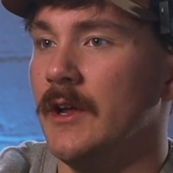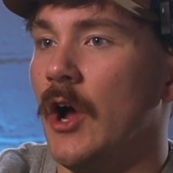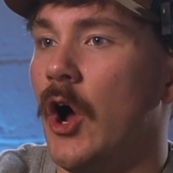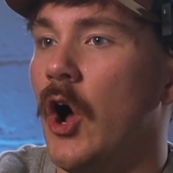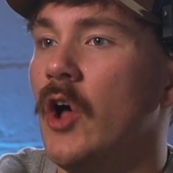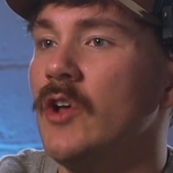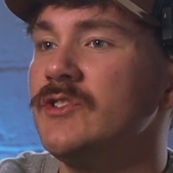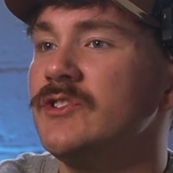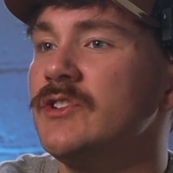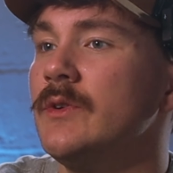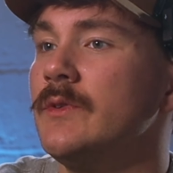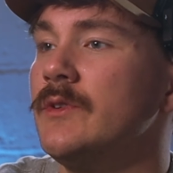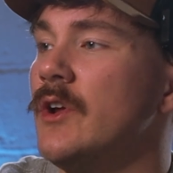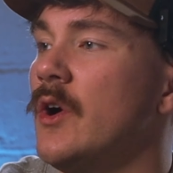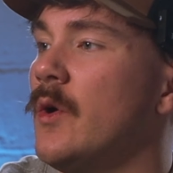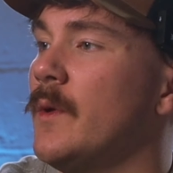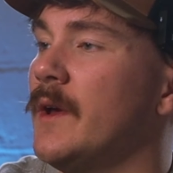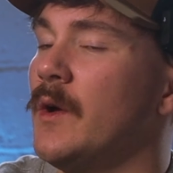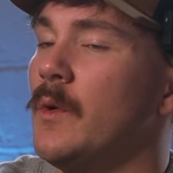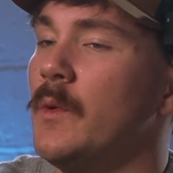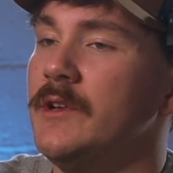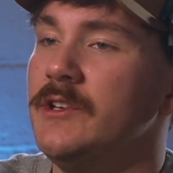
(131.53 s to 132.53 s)
Also,
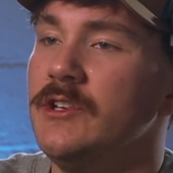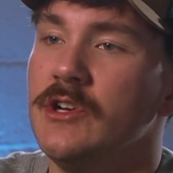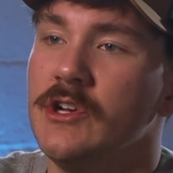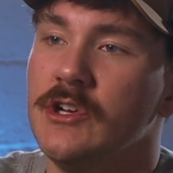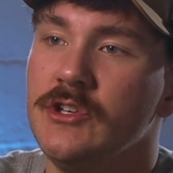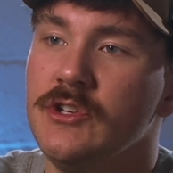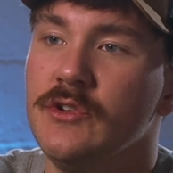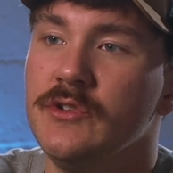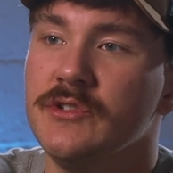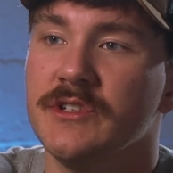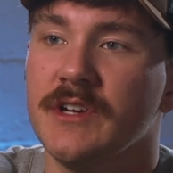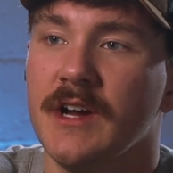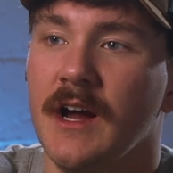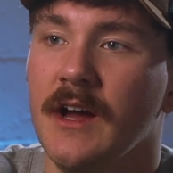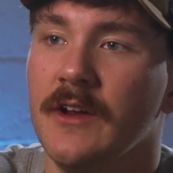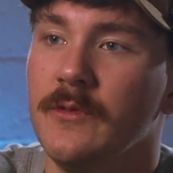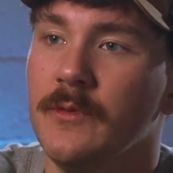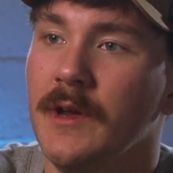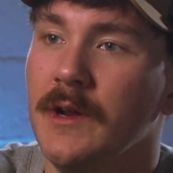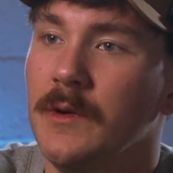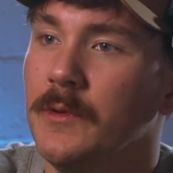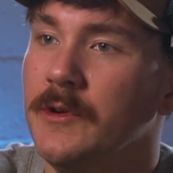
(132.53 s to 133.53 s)
knowing when you can use
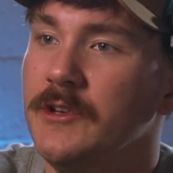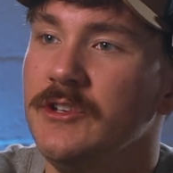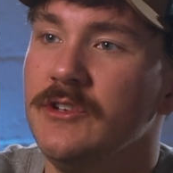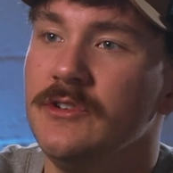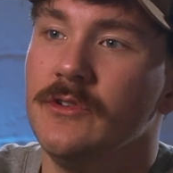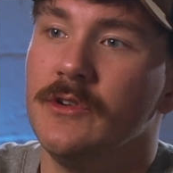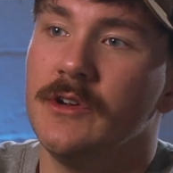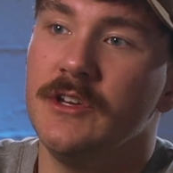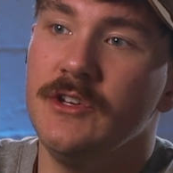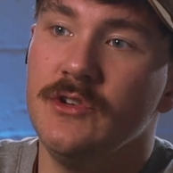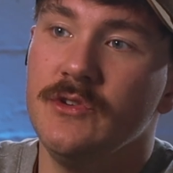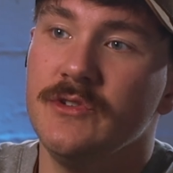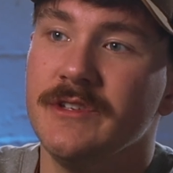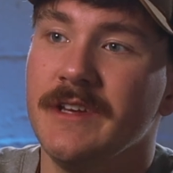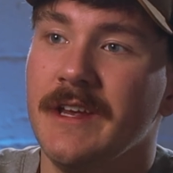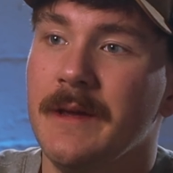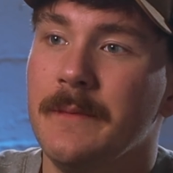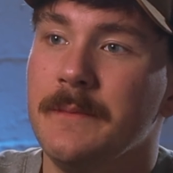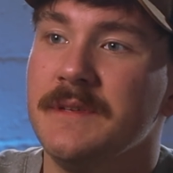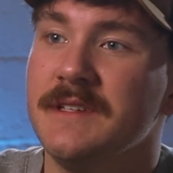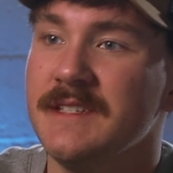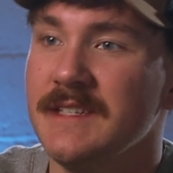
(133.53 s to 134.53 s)
conduit and when you can use
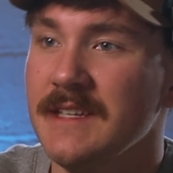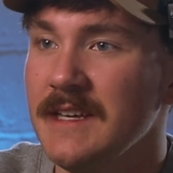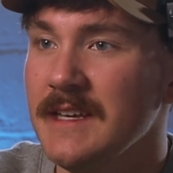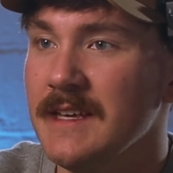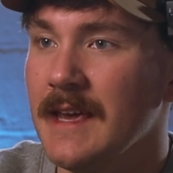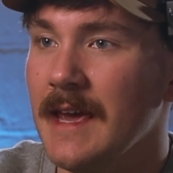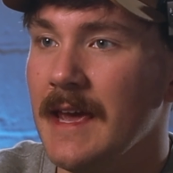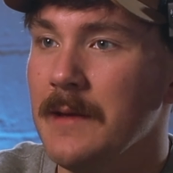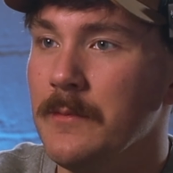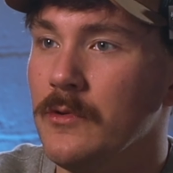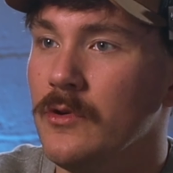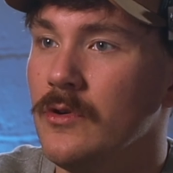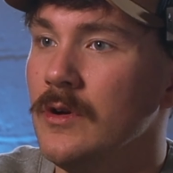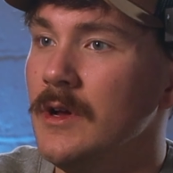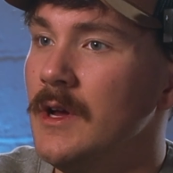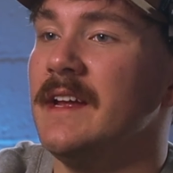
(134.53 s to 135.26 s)
MC cable.